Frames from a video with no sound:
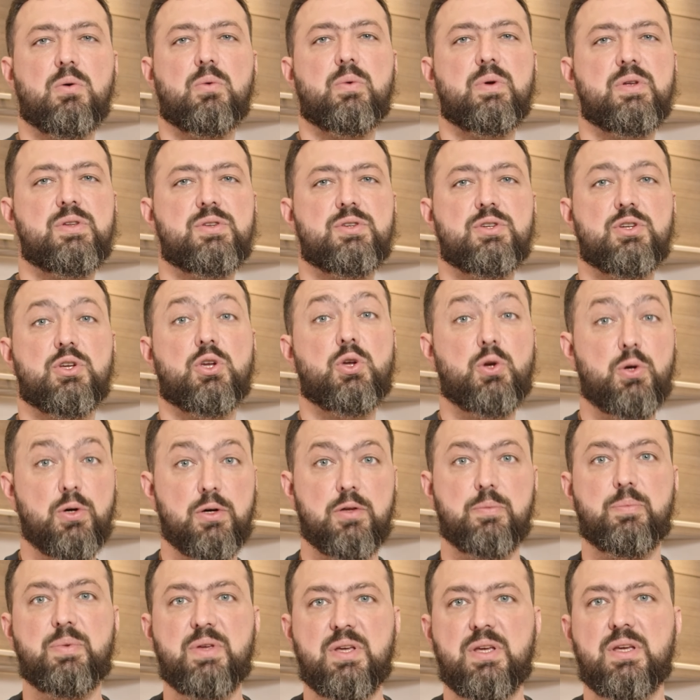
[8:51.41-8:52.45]
which
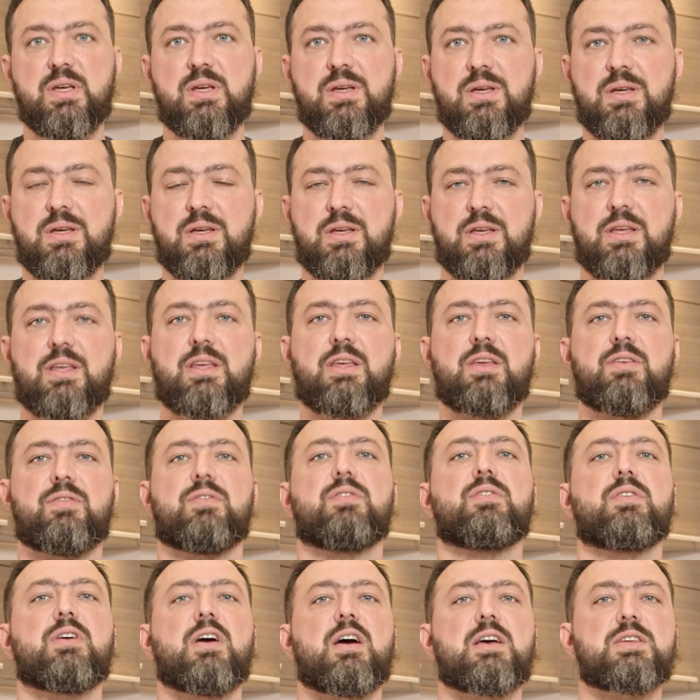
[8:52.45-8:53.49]
could be,
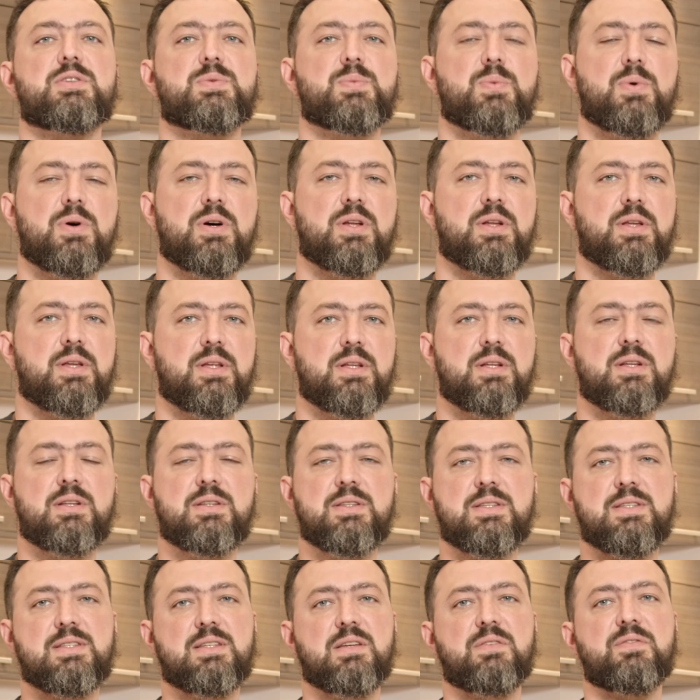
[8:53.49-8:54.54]
if you guys wanted
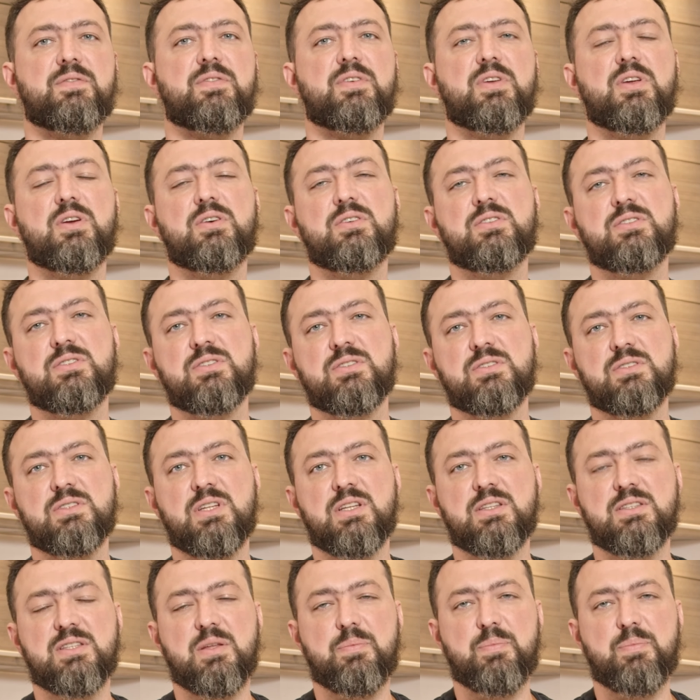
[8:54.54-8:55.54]
something on